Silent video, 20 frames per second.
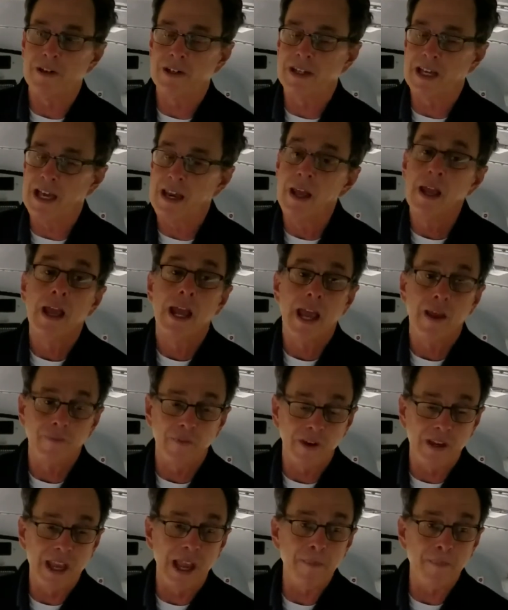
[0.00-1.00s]
And that, if
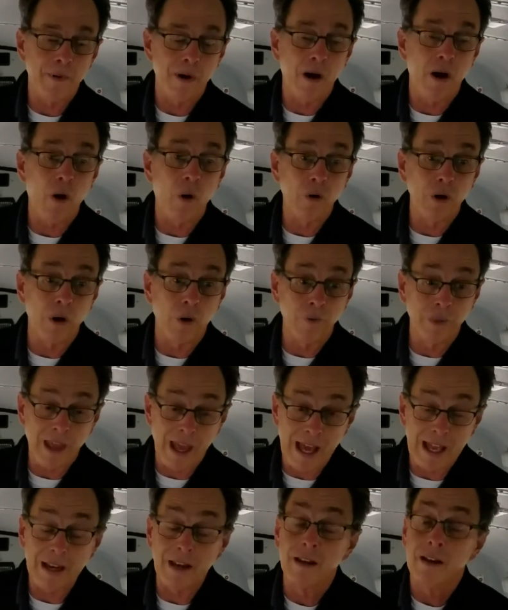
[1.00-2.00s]
you keep a hold on
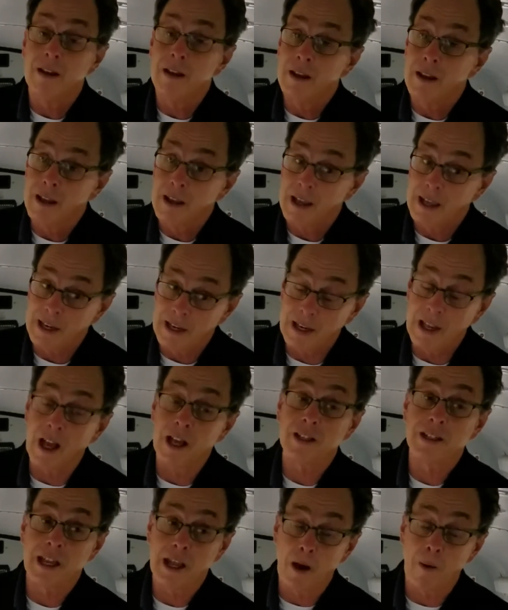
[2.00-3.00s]
that, it
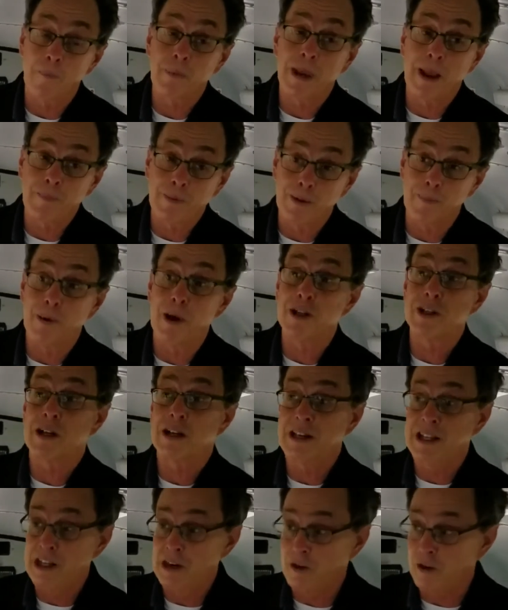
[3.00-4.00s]
does help keep the bus
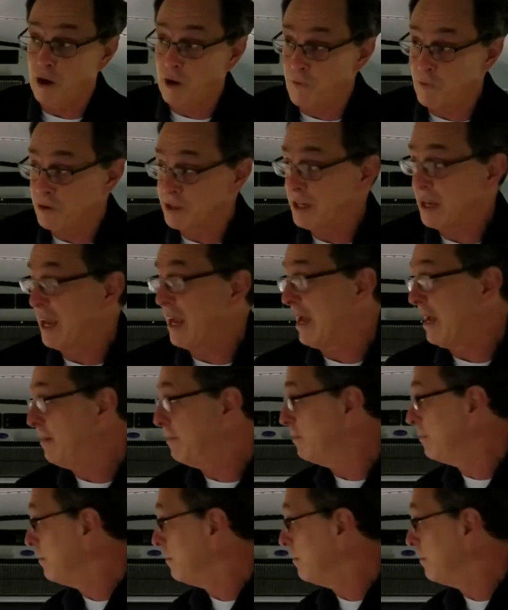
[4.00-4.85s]
cleaner over time.